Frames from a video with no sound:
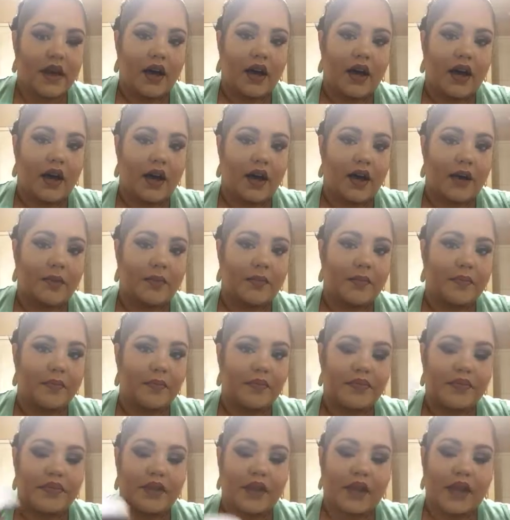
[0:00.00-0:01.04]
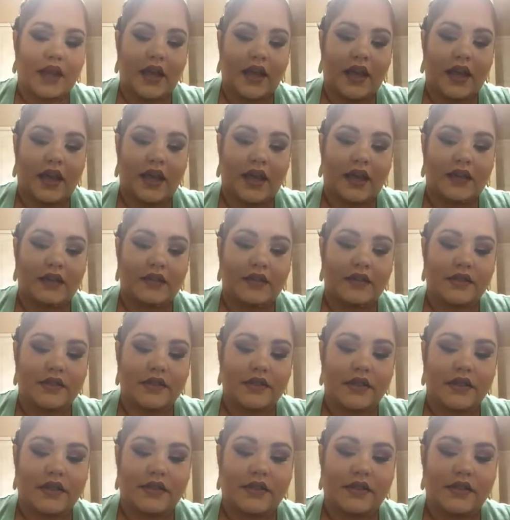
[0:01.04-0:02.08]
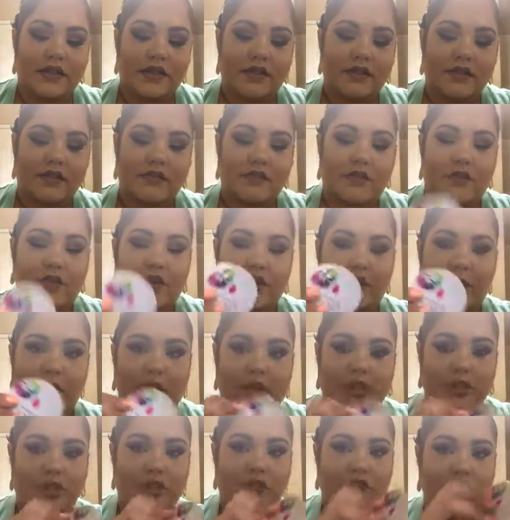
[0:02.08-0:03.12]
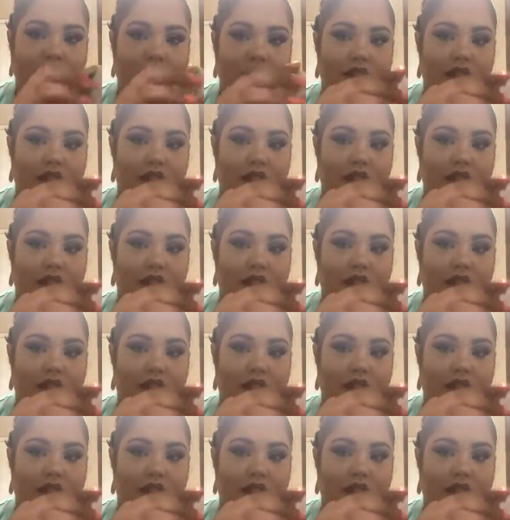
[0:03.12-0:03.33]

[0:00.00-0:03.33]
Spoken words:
And it's pretty much,